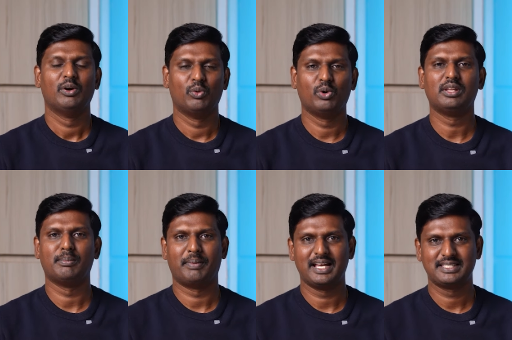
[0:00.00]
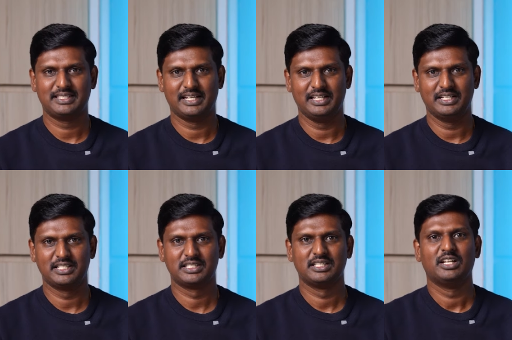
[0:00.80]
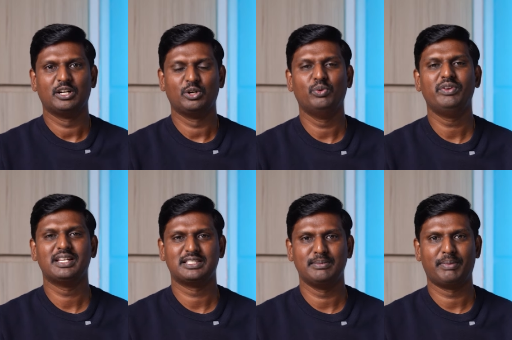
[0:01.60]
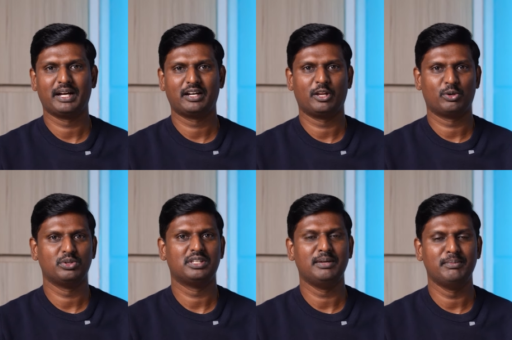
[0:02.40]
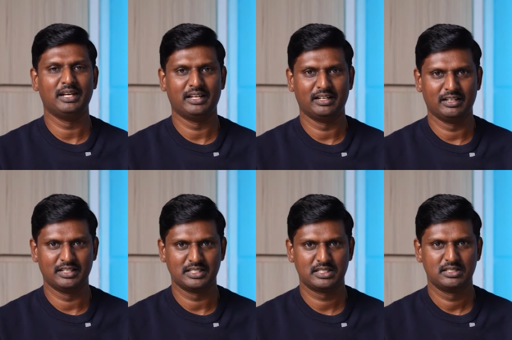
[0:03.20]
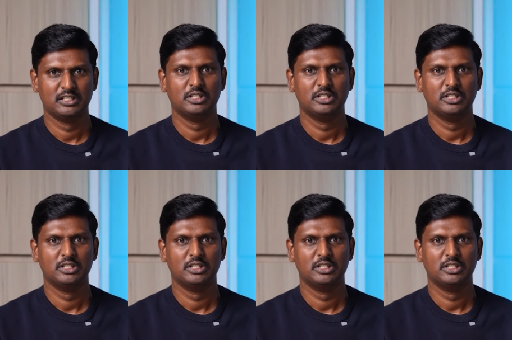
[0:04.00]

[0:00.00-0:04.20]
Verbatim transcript: Over the past 10 years, Guvi has impacted around 3 million learners.